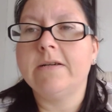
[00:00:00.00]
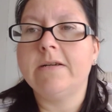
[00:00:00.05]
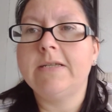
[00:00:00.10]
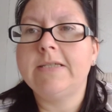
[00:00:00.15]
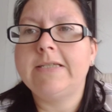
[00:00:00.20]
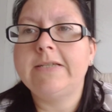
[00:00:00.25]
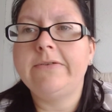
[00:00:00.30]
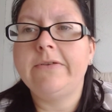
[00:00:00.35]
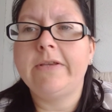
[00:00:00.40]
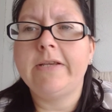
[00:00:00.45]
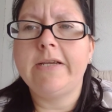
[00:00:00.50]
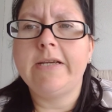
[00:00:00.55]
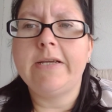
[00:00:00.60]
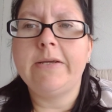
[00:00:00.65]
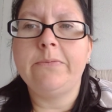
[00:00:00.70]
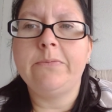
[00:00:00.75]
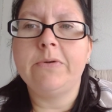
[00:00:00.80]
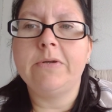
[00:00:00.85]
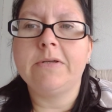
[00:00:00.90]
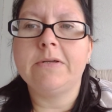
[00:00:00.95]
I didn't think
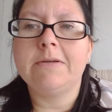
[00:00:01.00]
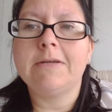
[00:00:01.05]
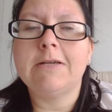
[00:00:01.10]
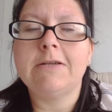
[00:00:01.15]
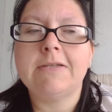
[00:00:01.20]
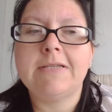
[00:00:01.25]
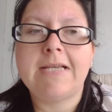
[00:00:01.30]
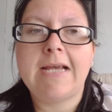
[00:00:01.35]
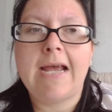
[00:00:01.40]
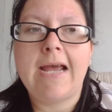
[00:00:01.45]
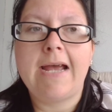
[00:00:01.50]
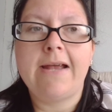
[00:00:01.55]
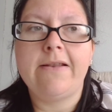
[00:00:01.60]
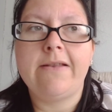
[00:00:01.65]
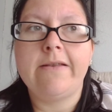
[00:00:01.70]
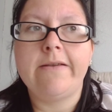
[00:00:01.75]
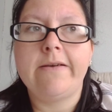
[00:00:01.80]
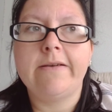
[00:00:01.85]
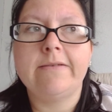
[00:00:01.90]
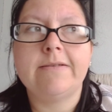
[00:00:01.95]
he would, because it had
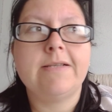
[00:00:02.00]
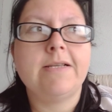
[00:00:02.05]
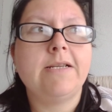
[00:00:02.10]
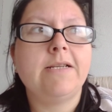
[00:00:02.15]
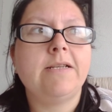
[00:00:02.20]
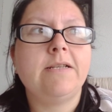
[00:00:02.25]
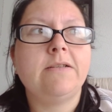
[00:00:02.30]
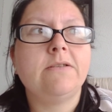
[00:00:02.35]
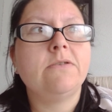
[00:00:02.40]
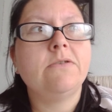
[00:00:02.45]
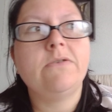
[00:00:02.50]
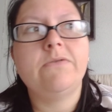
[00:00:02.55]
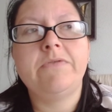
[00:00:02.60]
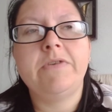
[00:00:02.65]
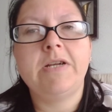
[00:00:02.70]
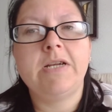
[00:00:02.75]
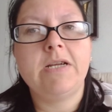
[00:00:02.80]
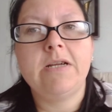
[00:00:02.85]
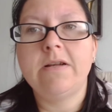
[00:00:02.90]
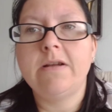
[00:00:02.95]
nuts in. He's not
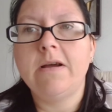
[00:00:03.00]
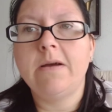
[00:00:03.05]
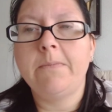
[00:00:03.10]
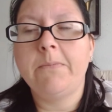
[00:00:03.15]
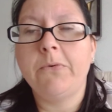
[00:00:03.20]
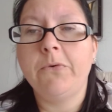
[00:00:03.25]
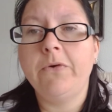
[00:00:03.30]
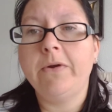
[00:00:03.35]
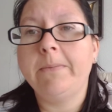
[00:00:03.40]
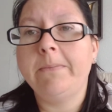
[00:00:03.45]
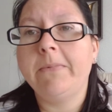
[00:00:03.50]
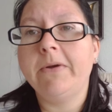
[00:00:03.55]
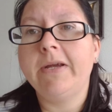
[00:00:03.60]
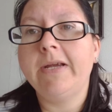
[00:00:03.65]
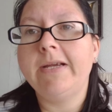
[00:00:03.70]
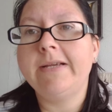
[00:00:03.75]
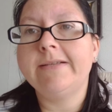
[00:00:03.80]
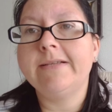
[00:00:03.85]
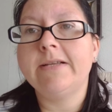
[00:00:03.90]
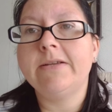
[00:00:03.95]
really a nut boy, but
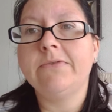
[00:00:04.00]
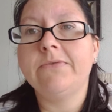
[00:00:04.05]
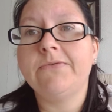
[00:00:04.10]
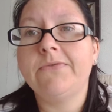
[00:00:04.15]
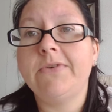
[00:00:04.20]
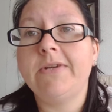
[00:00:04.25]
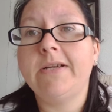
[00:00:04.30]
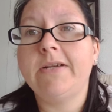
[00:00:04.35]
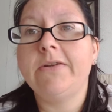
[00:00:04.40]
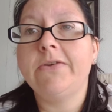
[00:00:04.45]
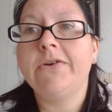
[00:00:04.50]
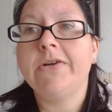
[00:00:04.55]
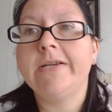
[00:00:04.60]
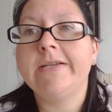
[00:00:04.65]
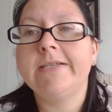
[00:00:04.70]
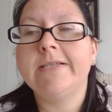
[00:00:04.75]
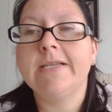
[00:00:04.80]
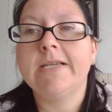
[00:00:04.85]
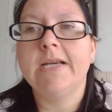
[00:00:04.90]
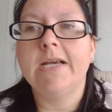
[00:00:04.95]
he said it was really
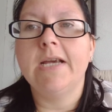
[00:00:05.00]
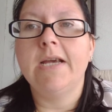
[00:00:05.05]
nice.